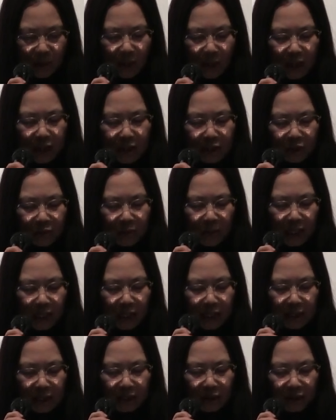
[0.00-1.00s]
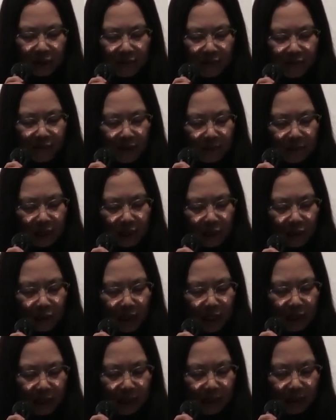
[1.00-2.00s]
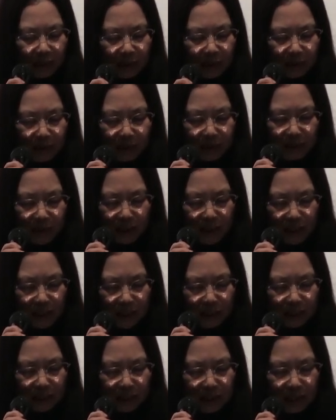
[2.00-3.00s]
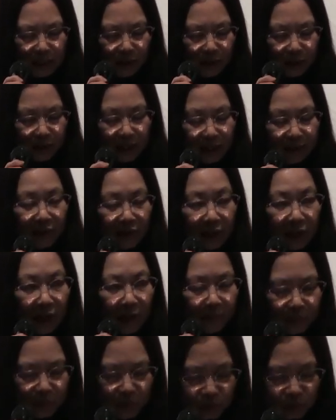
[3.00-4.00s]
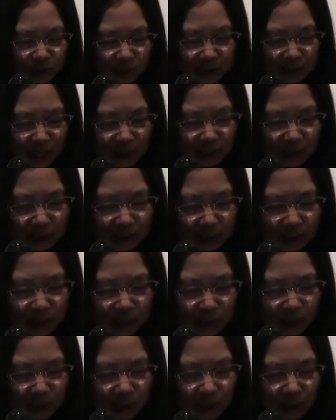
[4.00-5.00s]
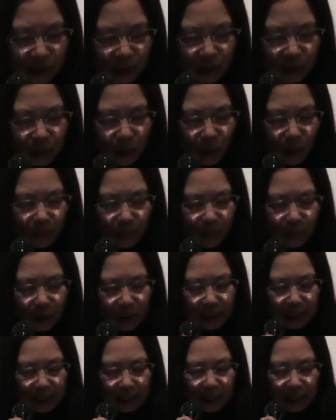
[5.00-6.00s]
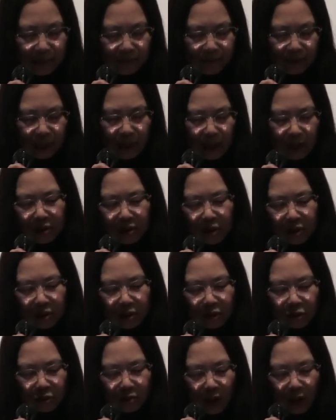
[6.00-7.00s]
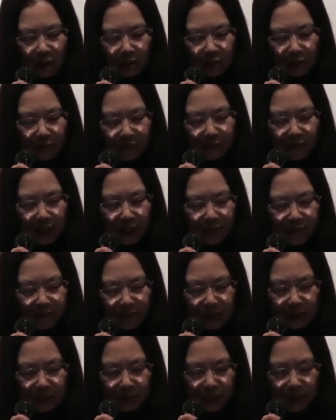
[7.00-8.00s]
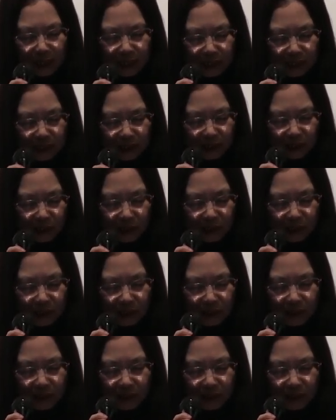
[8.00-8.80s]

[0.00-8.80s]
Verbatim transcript: What is released on the film screen is neither given up to sight nor put safely under the shroud of invisibility.